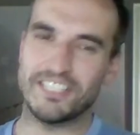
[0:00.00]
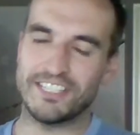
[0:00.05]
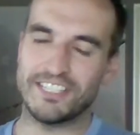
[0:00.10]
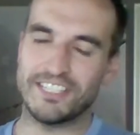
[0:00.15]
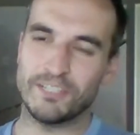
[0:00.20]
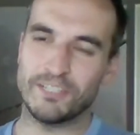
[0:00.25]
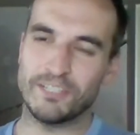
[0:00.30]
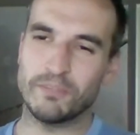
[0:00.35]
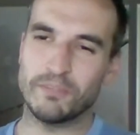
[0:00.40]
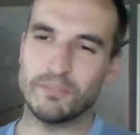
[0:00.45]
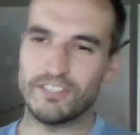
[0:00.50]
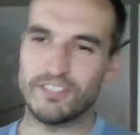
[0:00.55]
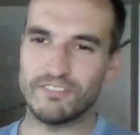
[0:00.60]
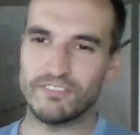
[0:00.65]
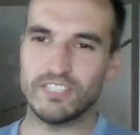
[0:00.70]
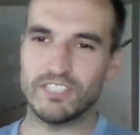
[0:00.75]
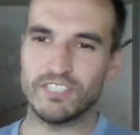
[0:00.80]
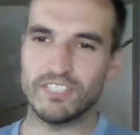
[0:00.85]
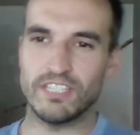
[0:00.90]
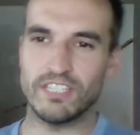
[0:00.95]
here with your
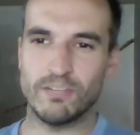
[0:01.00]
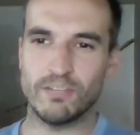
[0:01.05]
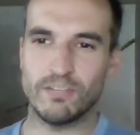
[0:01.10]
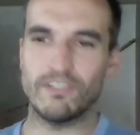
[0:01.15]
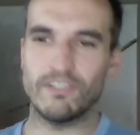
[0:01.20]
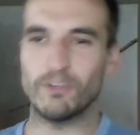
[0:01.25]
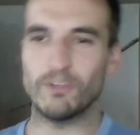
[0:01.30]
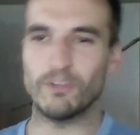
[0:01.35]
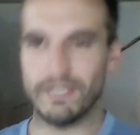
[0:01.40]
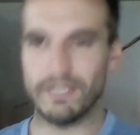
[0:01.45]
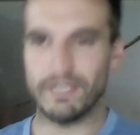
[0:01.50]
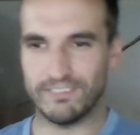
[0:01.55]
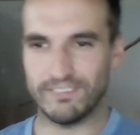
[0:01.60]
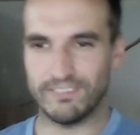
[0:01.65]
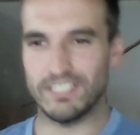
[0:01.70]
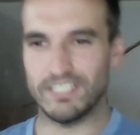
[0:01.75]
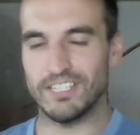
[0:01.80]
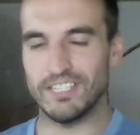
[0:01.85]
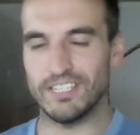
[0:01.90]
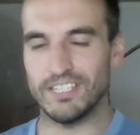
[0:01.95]
physique you have a great
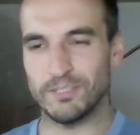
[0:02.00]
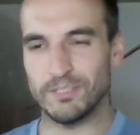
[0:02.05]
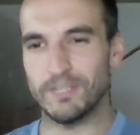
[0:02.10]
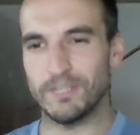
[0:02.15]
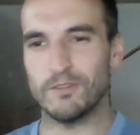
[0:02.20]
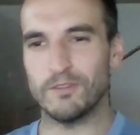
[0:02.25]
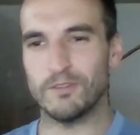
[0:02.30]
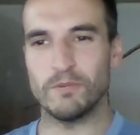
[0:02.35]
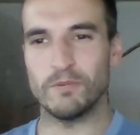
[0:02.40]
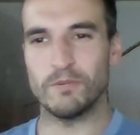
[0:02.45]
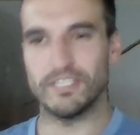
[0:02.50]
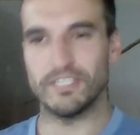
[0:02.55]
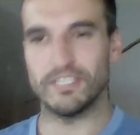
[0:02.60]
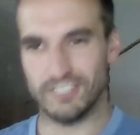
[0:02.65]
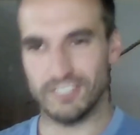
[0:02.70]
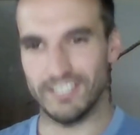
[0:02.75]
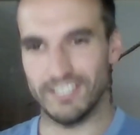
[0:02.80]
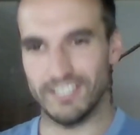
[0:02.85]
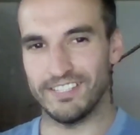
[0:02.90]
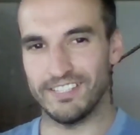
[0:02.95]
physique so i don't know what you're
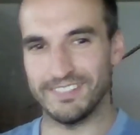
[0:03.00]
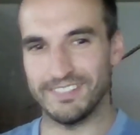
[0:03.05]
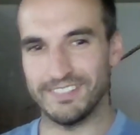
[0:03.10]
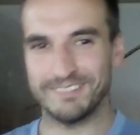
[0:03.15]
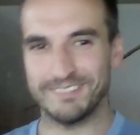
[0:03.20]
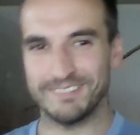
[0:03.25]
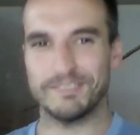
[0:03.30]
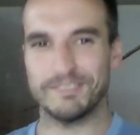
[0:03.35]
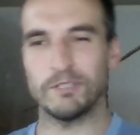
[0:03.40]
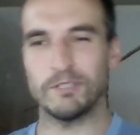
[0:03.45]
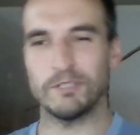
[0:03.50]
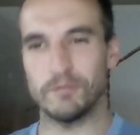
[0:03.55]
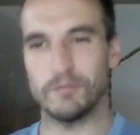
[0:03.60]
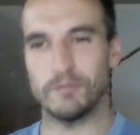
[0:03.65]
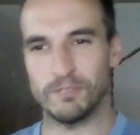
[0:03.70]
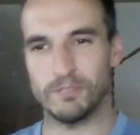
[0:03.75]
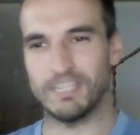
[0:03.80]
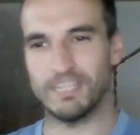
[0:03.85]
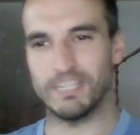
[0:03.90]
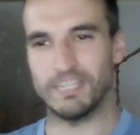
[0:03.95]
saying so you're
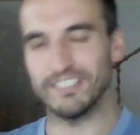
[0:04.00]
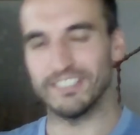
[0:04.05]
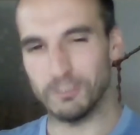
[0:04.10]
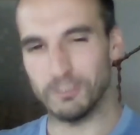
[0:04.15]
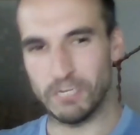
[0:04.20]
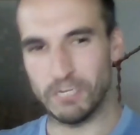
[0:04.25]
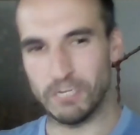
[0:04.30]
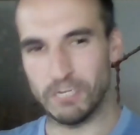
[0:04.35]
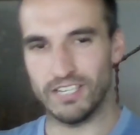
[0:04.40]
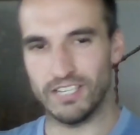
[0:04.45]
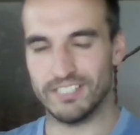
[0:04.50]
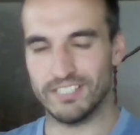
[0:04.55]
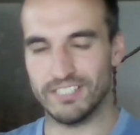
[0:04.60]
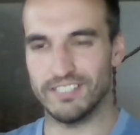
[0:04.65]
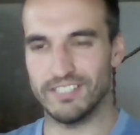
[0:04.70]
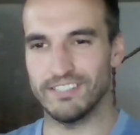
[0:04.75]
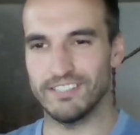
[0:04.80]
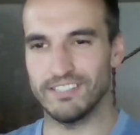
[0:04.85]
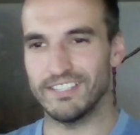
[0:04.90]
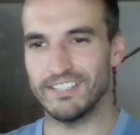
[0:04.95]
being a little modest
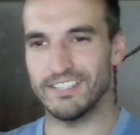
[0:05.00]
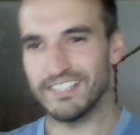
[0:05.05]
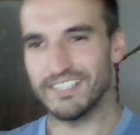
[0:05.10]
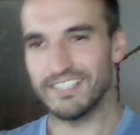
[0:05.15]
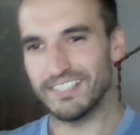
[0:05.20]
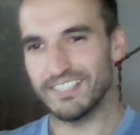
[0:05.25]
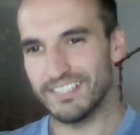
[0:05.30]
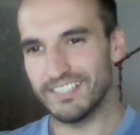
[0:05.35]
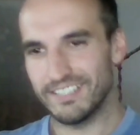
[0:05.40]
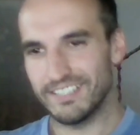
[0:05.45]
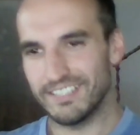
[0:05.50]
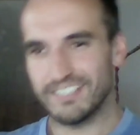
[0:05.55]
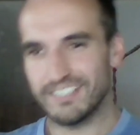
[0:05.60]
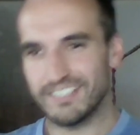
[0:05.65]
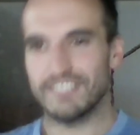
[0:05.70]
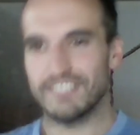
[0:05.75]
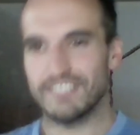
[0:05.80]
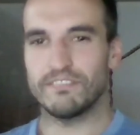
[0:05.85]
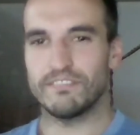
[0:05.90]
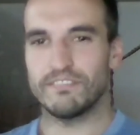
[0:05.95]
here
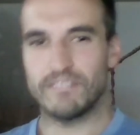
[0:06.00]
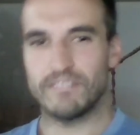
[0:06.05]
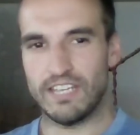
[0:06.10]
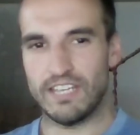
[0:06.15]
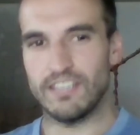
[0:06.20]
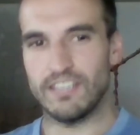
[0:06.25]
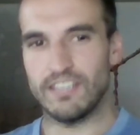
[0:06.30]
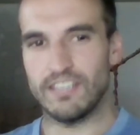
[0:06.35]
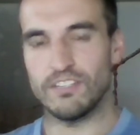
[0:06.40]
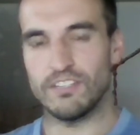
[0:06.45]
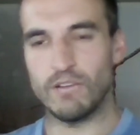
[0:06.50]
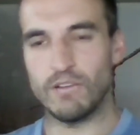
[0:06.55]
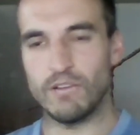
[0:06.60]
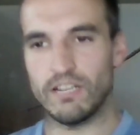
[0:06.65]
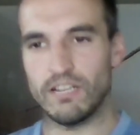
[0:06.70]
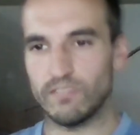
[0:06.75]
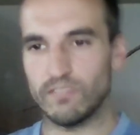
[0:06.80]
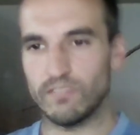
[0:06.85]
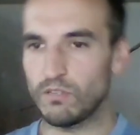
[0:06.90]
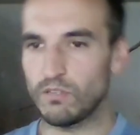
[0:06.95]
and you have
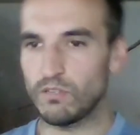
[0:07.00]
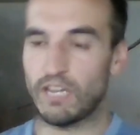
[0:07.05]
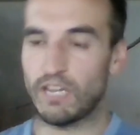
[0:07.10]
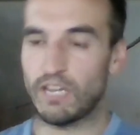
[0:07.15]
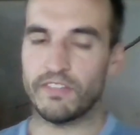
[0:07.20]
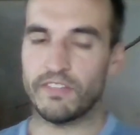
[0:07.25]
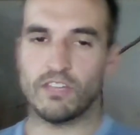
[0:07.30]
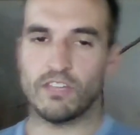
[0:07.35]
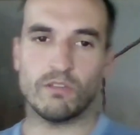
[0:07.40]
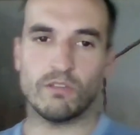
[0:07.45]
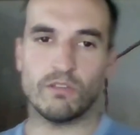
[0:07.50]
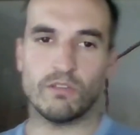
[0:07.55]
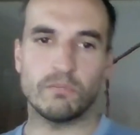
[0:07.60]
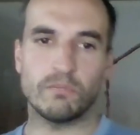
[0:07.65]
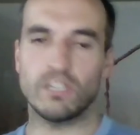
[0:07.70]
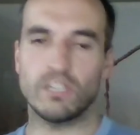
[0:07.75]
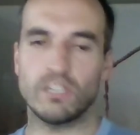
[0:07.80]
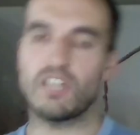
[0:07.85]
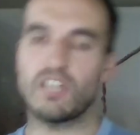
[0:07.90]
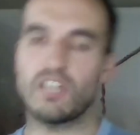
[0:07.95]
you i think you can put a
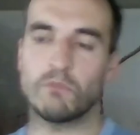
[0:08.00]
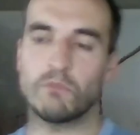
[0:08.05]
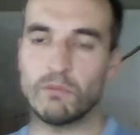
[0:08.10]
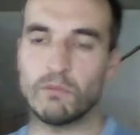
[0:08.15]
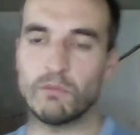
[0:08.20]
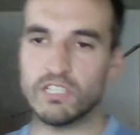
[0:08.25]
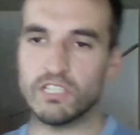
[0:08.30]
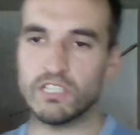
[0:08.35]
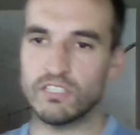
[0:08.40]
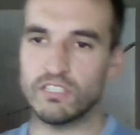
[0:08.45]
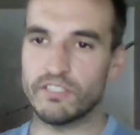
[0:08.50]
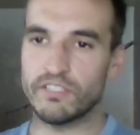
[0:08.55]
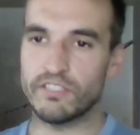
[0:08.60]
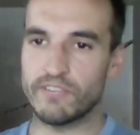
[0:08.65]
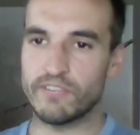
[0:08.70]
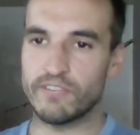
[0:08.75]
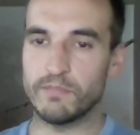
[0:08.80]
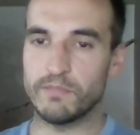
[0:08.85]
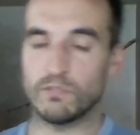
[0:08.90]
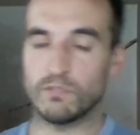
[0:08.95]
lot more muscle on your
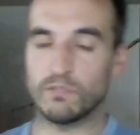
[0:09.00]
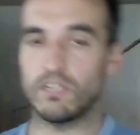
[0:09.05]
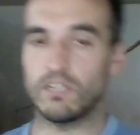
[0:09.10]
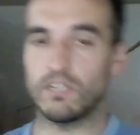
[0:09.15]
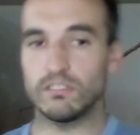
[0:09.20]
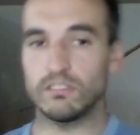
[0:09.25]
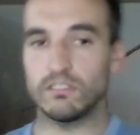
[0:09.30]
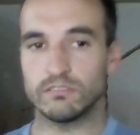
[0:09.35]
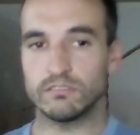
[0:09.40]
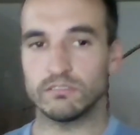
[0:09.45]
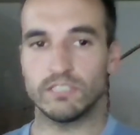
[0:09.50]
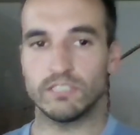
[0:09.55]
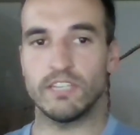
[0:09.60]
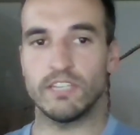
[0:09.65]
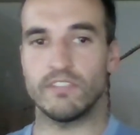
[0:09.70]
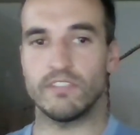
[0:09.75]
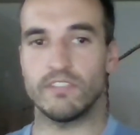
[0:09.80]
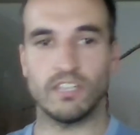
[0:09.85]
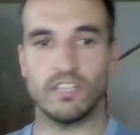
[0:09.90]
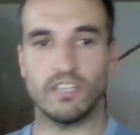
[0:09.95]
frame as well and i
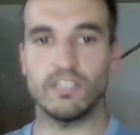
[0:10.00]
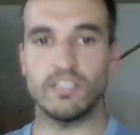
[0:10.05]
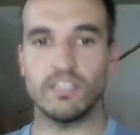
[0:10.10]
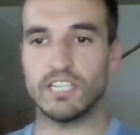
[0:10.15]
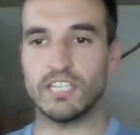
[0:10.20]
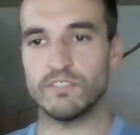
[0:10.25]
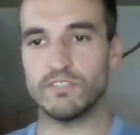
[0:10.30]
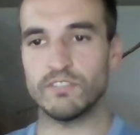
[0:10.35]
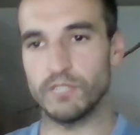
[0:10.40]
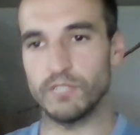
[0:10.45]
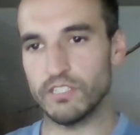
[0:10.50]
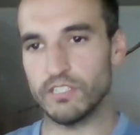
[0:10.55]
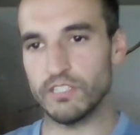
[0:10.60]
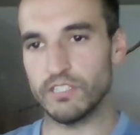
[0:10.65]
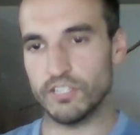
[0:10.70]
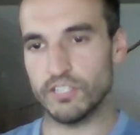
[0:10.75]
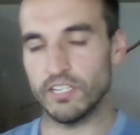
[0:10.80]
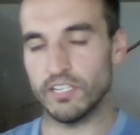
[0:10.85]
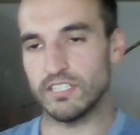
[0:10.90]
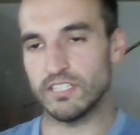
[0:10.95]
think mm-hmm. in the mm-hmm. next few years you're
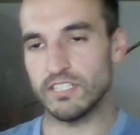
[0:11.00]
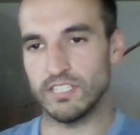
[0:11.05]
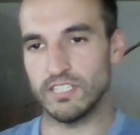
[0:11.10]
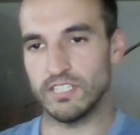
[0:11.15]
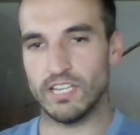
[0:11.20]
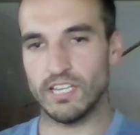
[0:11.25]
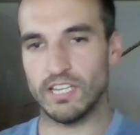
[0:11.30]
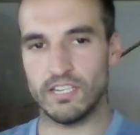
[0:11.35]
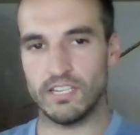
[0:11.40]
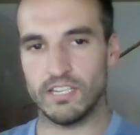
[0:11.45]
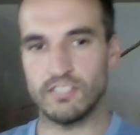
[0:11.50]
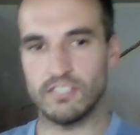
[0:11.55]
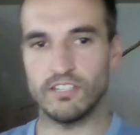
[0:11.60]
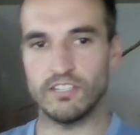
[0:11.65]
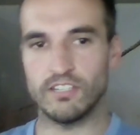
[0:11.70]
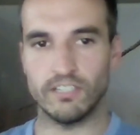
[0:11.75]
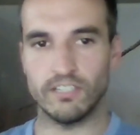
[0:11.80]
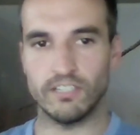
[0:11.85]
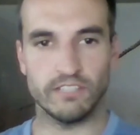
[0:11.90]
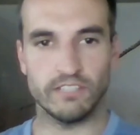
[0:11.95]
going to see that and
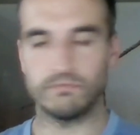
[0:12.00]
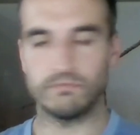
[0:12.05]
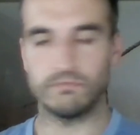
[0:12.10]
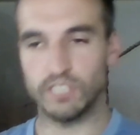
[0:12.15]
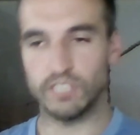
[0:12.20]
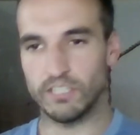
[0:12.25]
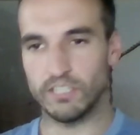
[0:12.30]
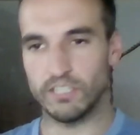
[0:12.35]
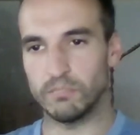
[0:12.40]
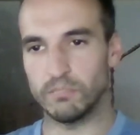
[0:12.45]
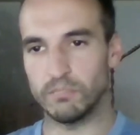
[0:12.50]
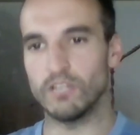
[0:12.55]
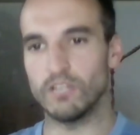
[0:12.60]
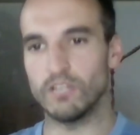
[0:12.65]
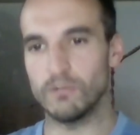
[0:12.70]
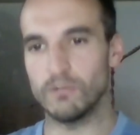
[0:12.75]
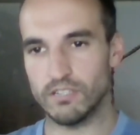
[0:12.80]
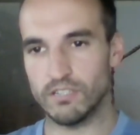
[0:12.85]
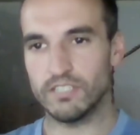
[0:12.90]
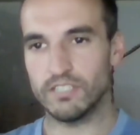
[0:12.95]
you're you're going to
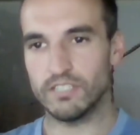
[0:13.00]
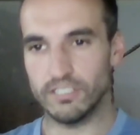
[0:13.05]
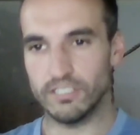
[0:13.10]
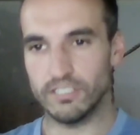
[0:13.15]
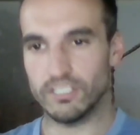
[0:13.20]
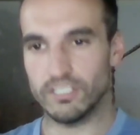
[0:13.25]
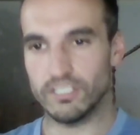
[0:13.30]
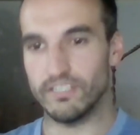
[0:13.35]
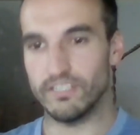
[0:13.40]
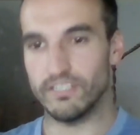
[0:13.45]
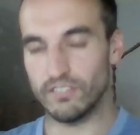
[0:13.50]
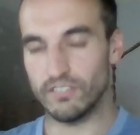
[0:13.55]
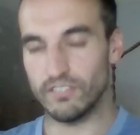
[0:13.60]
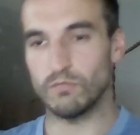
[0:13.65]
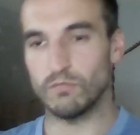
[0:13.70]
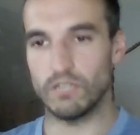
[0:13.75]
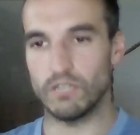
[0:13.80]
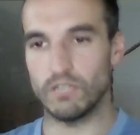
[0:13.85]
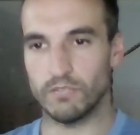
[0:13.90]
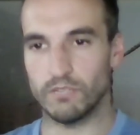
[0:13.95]
blow yourself out of the
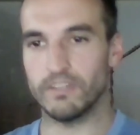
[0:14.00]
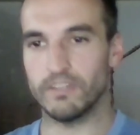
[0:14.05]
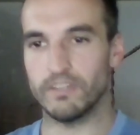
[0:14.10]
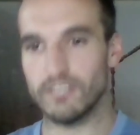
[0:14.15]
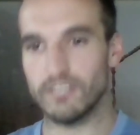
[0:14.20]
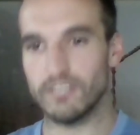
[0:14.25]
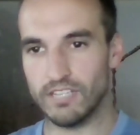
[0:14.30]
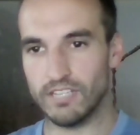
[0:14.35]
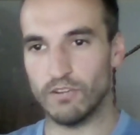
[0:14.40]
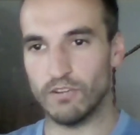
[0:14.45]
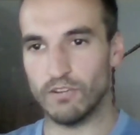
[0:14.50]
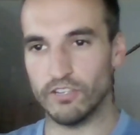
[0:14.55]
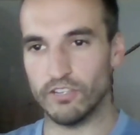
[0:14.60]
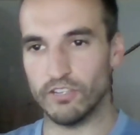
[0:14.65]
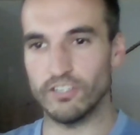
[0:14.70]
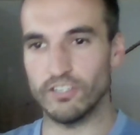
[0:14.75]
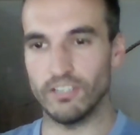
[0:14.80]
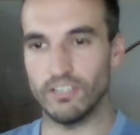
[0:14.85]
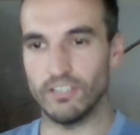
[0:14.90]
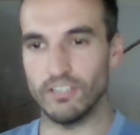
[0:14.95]
water with how good you're
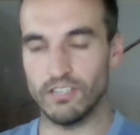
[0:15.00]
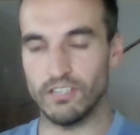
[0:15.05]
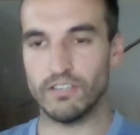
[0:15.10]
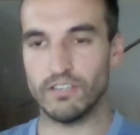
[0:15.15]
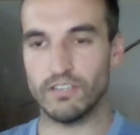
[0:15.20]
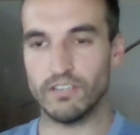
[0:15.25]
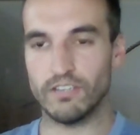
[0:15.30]
going to look